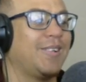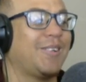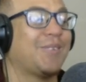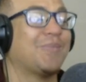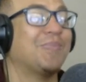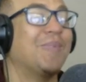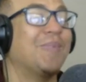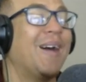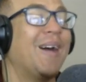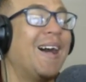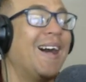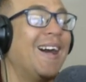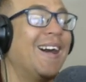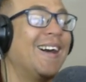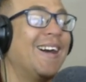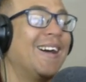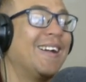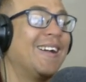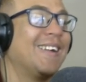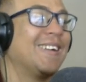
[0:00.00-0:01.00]

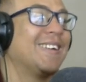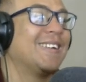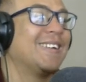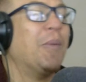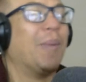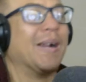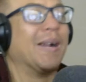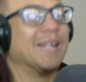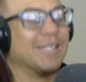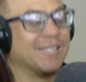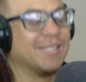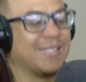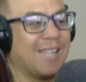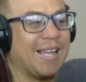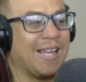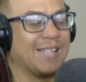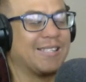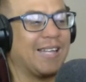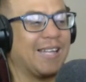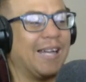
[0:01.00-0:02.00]
Man. But is
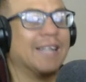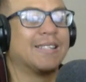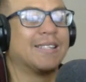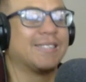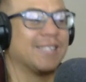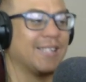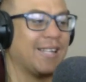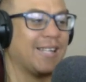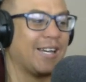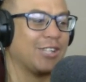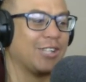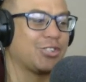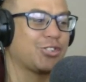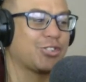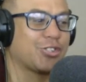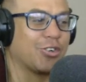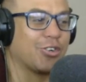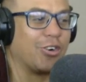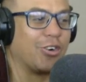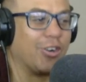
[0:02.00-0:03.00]
that Titan that
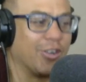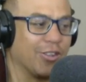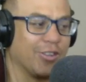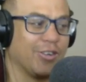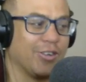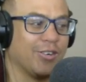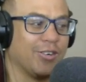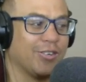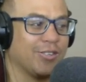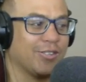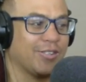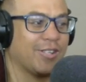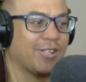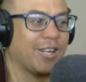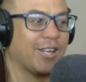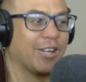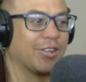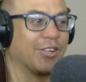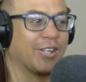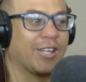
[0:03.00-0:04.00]
strong, though?
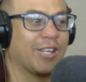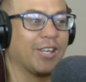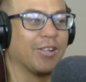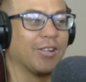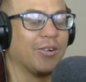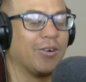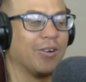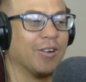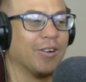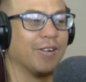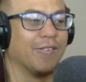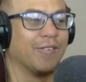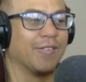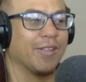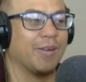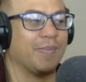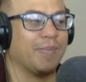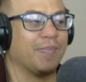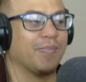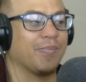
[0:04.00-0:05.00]
That it could kill all of
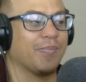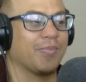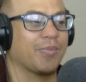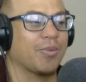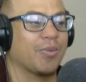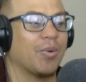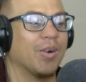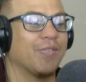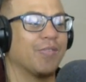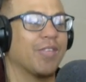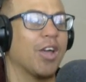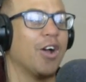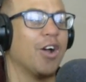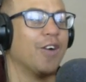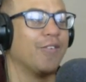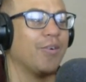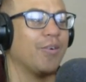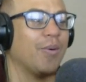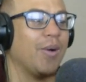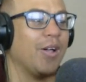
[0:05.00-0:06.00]
them? What if they
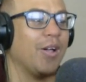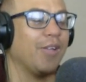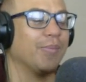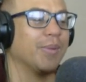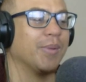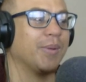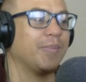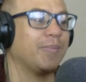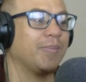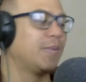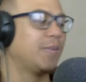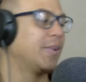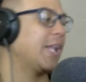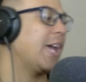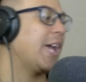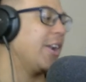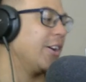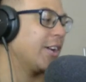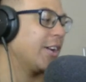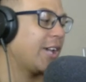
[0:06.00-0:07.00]
overwhelm him? But
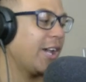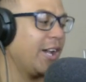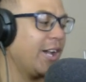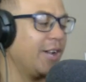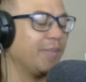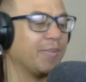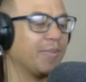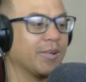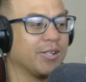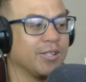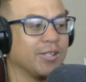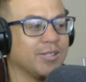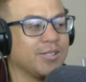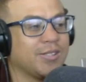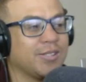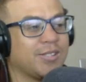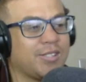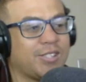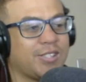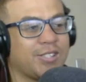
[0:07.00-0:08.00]
they don't care because
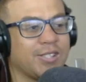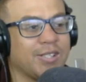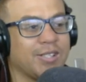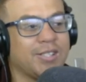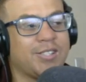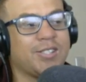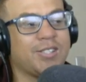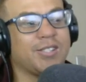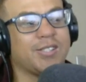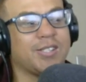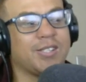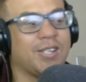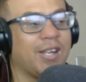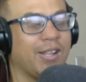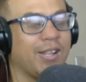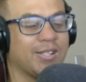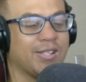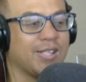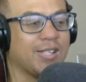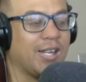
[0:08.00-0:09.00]
it's just
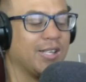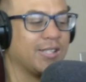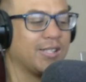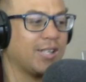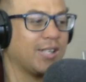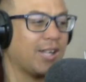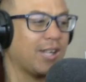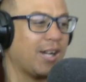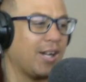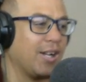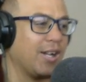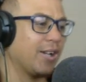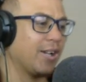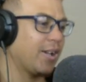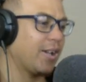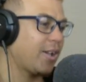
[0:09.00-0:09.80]
another Titan dying.